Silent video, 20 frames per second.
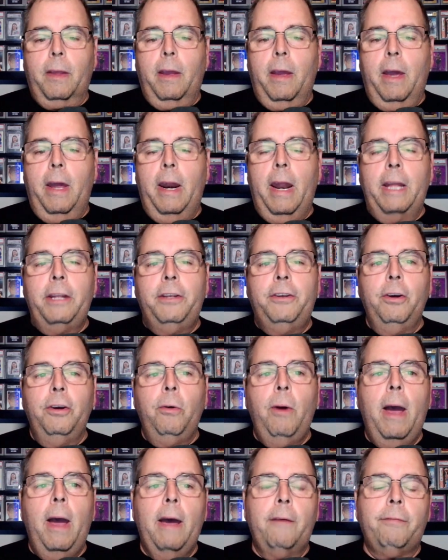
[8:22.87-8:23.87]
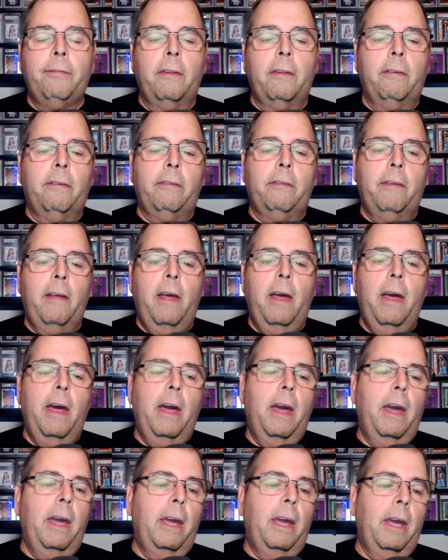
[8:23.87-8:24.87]
And I do have to
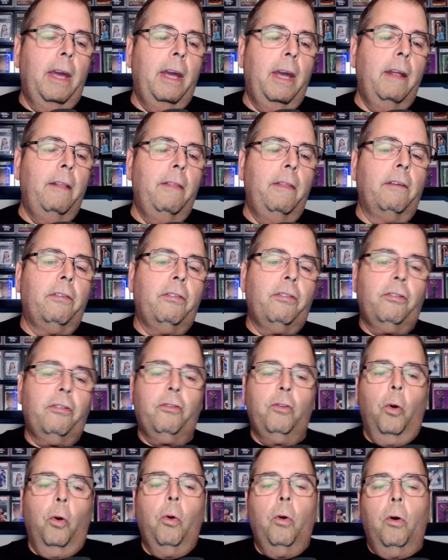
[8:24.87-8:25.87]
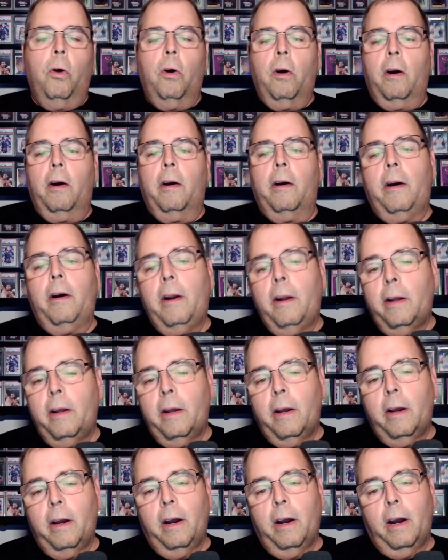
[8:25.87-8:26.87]
say, in the store,
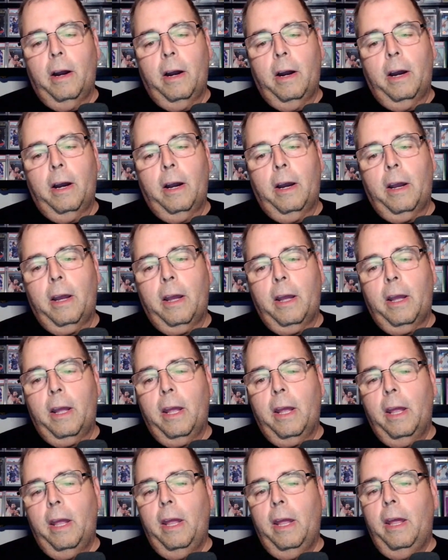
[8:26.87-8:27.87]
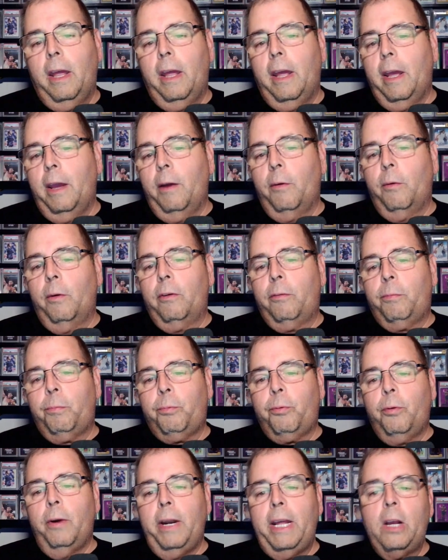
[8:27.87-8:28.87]
it was
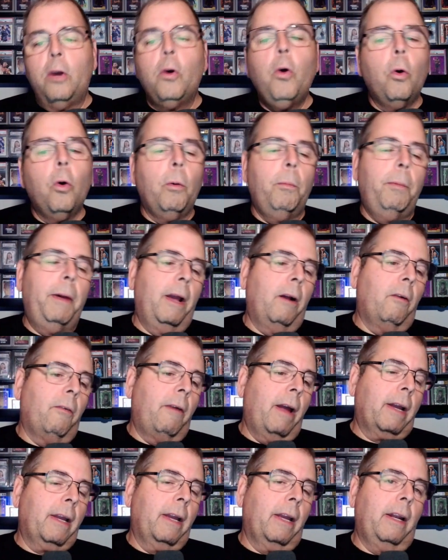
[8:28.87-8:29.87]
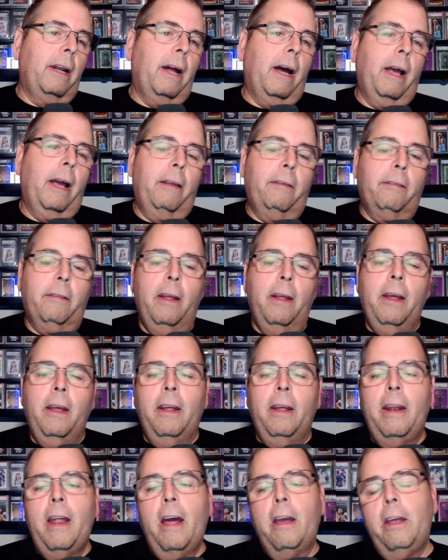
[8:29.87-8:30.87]
pretty cool being recognized.
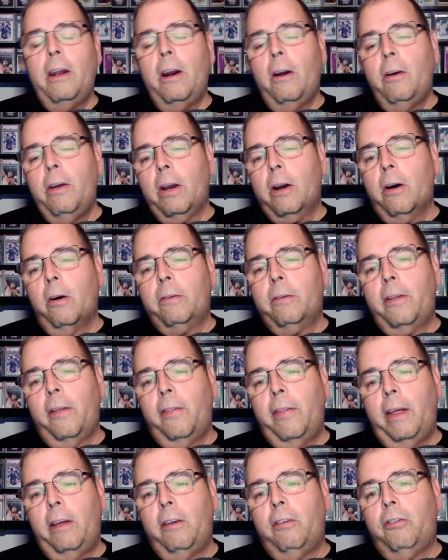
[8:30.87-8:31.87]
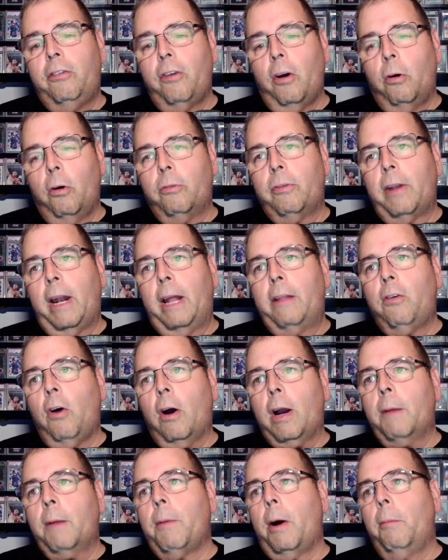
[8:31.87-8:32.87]
Now, you know, you go to these shows, and I
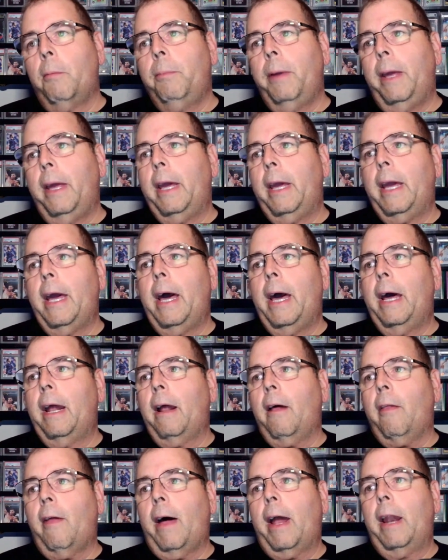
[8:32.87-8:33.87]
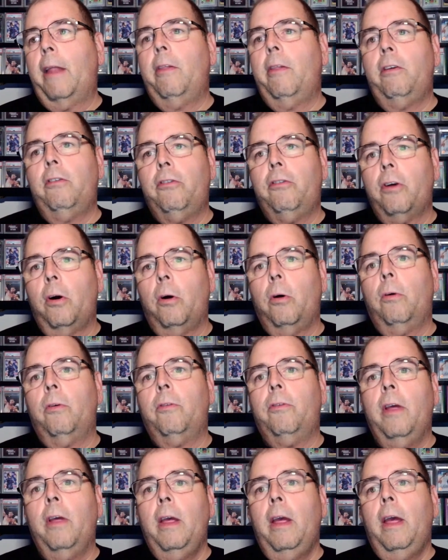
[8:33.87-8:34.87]
talk about being at a lot of these
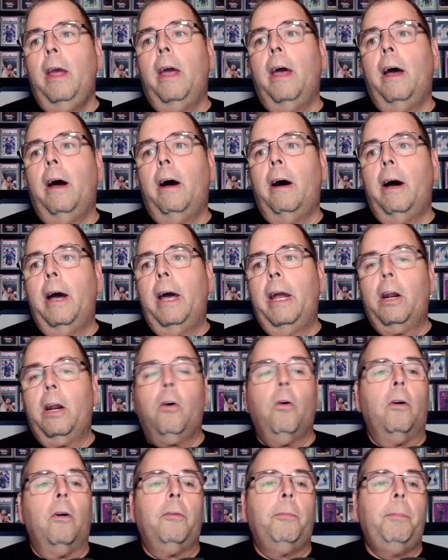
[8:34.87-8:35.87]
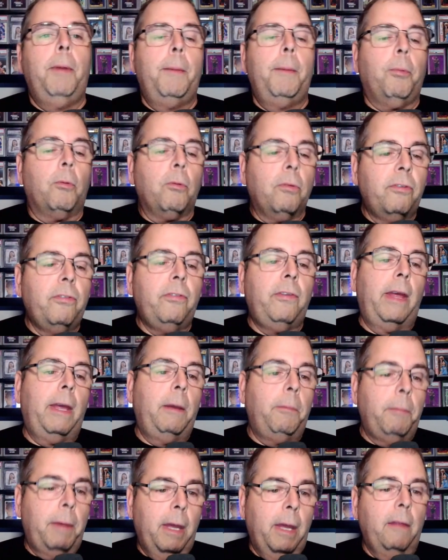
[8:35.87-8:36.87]
shows, and of course, people see
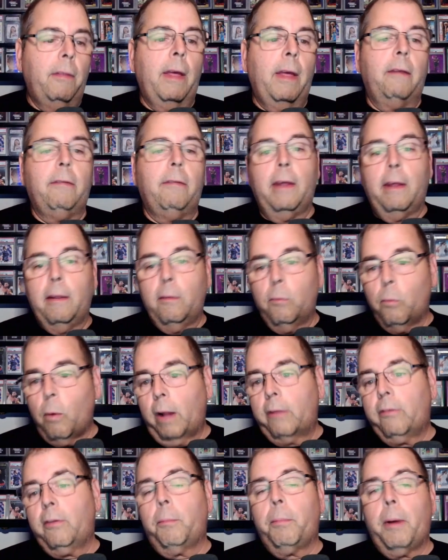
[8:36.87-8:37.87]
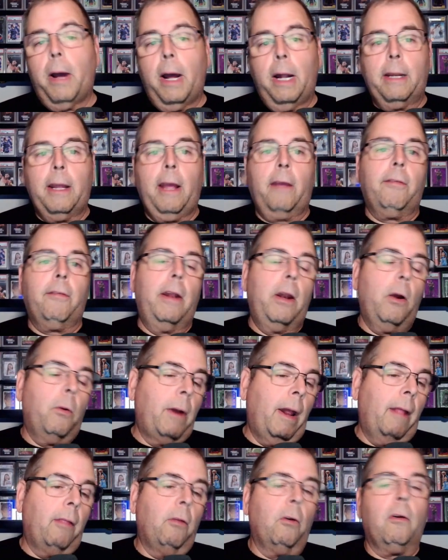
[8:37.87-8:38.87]
me, watch the podcast, they know what
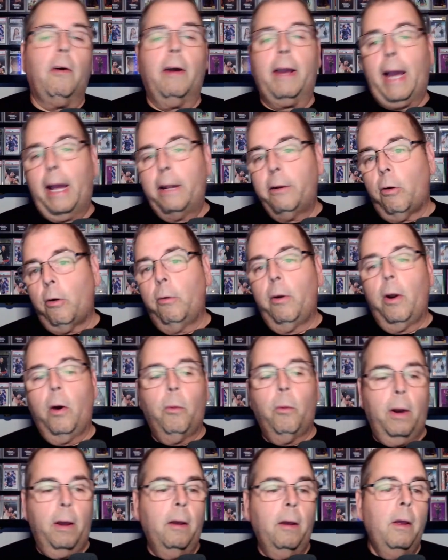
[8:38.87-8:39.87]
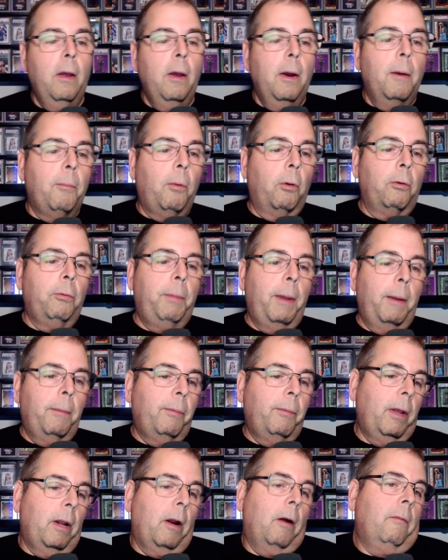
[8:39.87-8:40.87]
I look like. I don't know what most people,
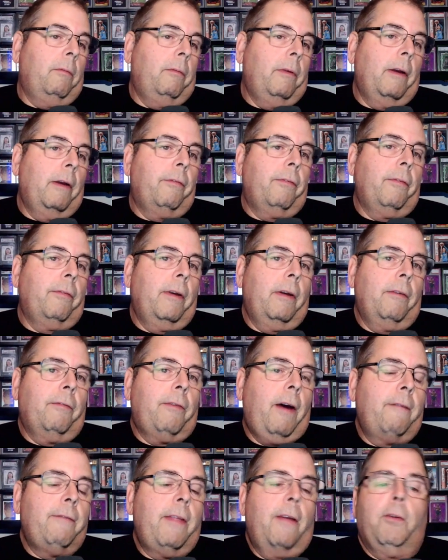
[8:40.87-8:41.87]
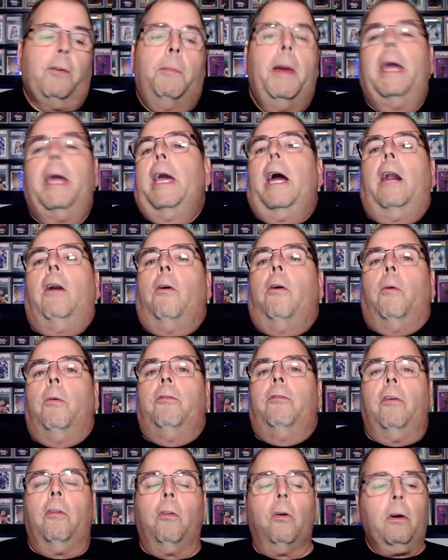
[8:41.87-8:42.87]
you know, if I've never met you, I don't know
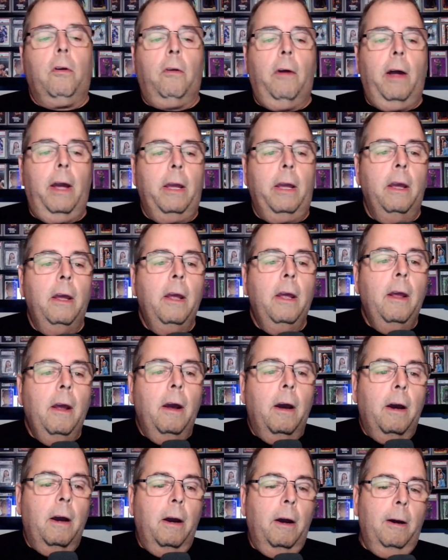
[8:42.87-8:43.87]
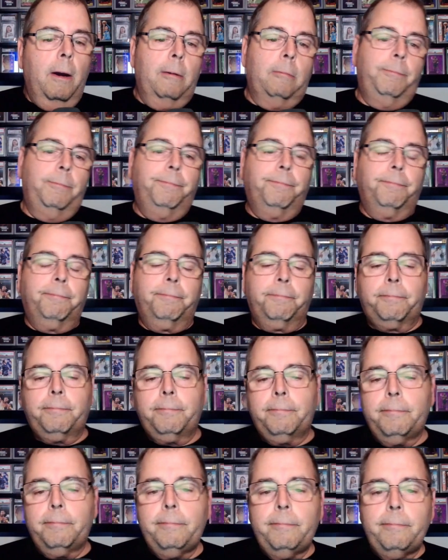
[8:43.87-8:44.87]
what you look like. And
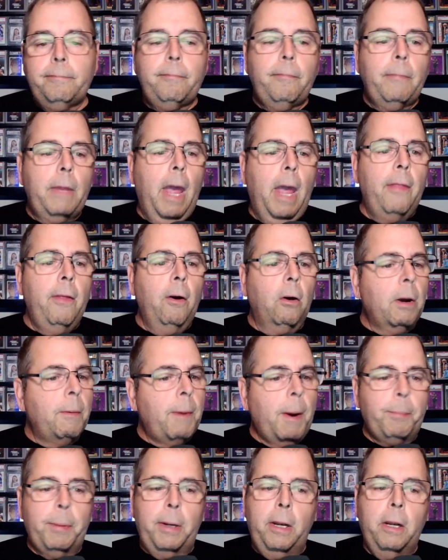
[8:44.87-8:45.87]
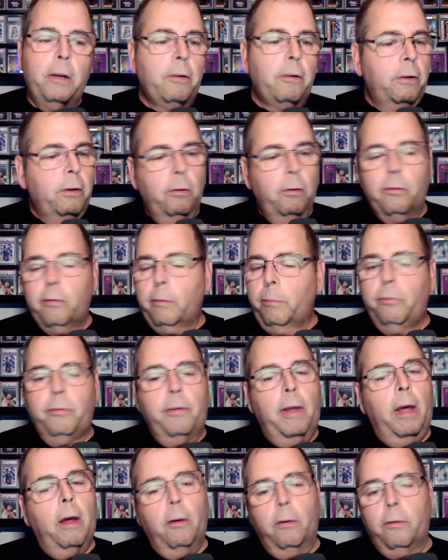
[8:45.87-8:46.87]
they'll come up and introduce
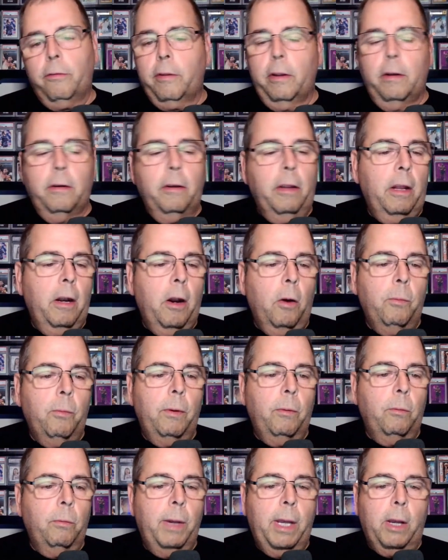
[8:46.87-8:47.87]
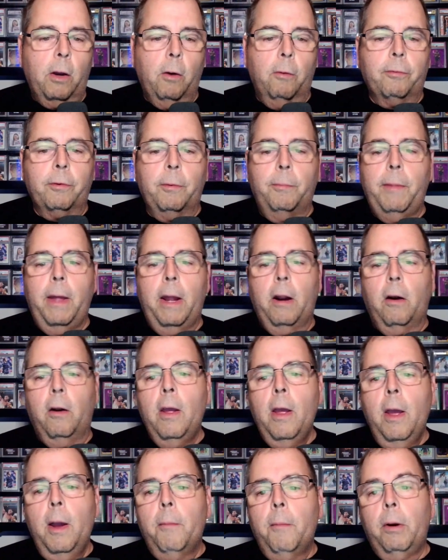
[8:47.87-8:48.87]
themselves, and, you know, we go from there.
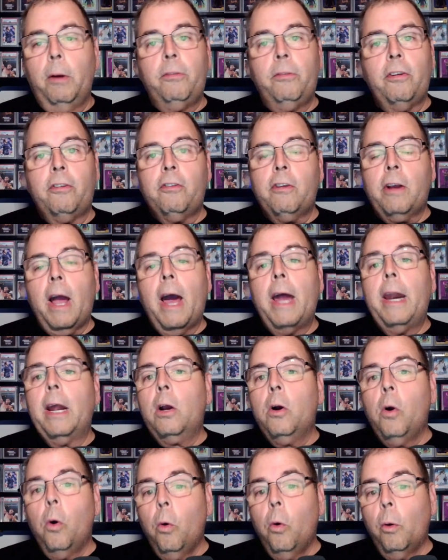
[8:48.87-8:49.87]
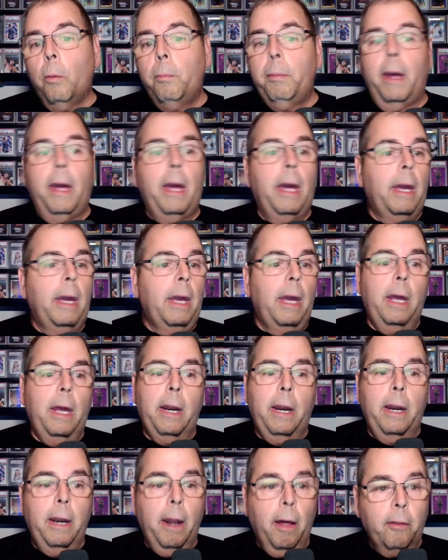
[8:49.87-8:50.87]
But it was just kind of cool being in
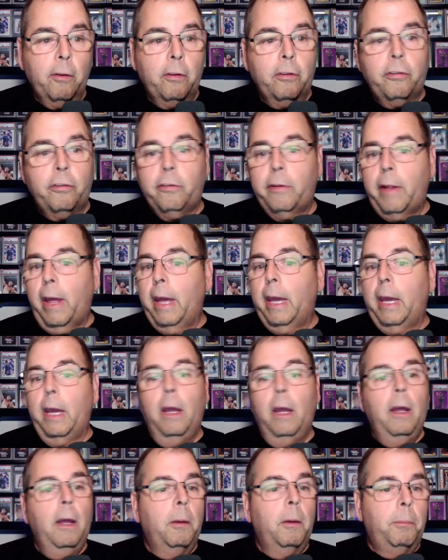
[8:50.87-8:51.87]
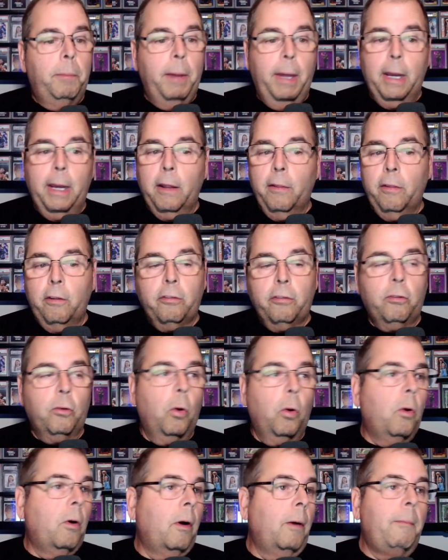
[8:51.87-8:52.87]
another state, being in the
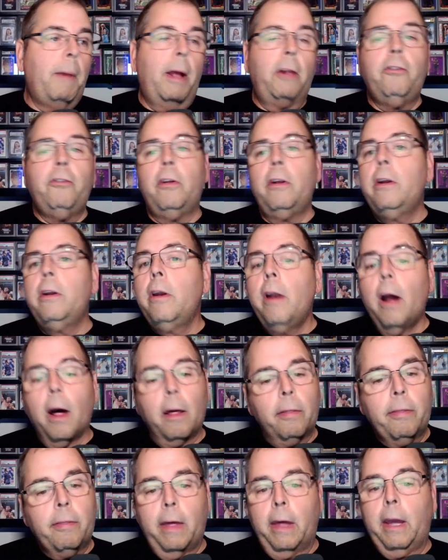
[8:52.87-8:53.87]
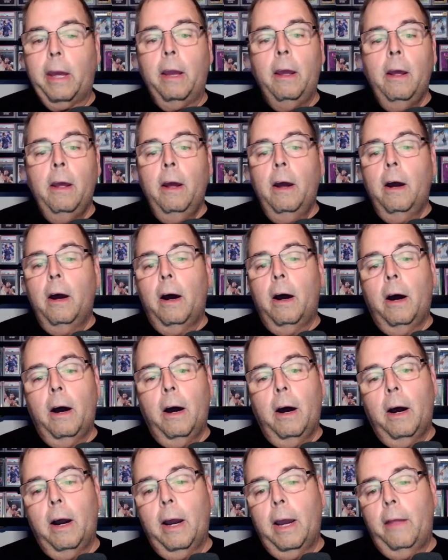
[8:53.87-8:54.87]
store, mentioned nothing.
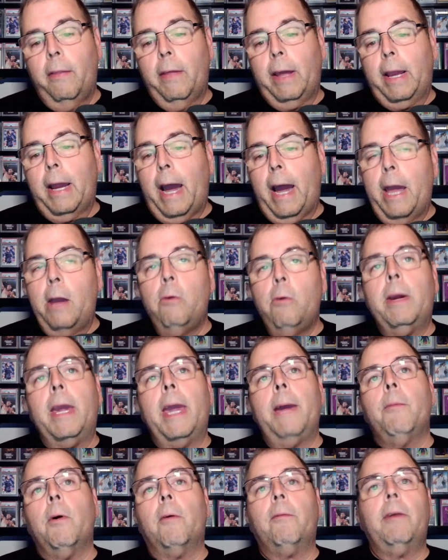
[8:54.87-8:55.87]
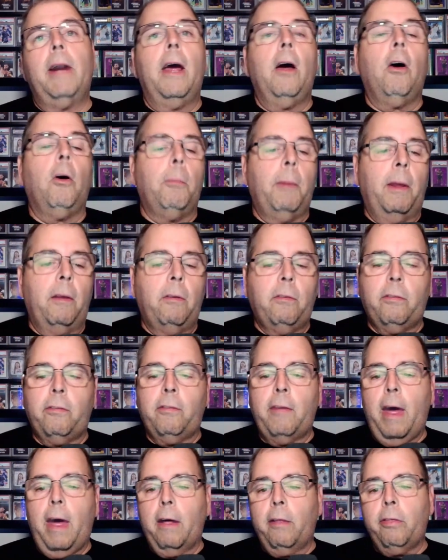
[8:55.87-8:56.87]
And the guy who came over to help me,
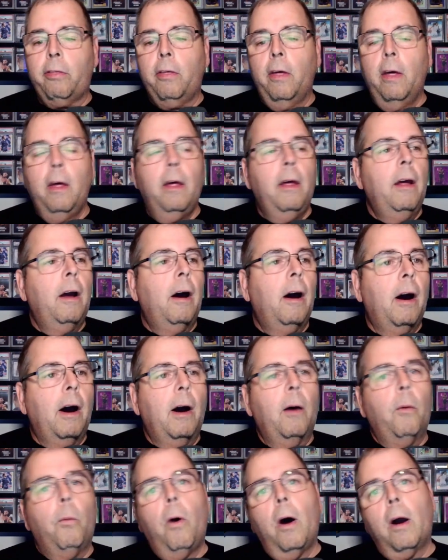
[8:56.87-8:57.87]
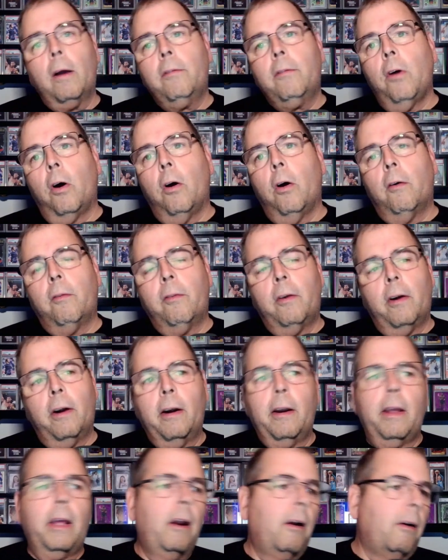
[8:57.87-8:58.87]
Seth, walked over,
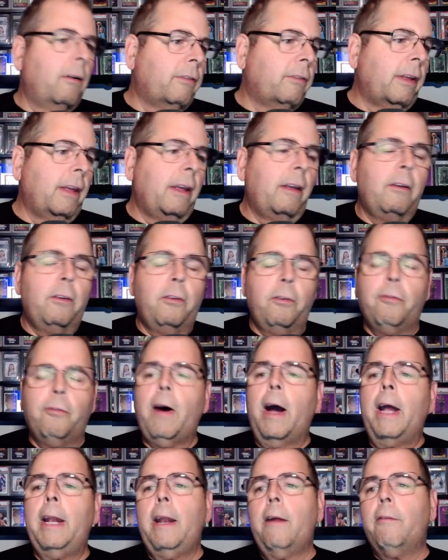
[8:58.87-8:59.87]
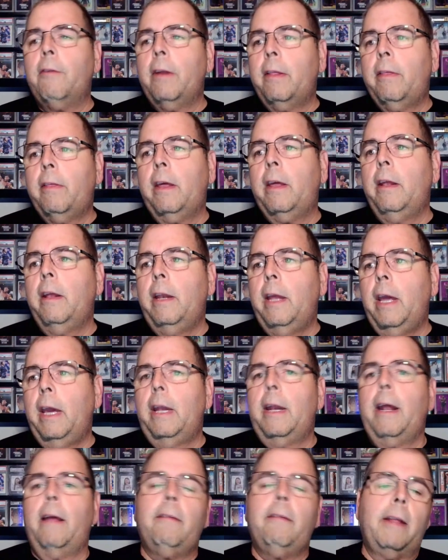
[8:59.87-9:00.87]
you know, did you find everything you need?
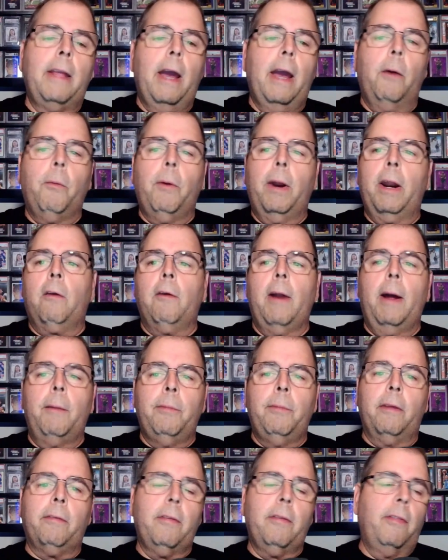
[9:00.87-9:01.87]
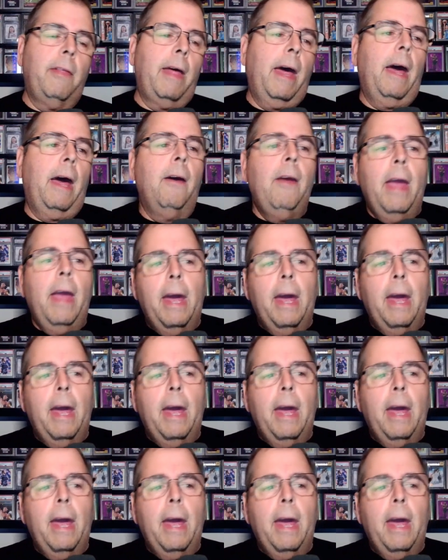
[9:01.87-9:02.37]
And I said, yeah, I want to grab this and that.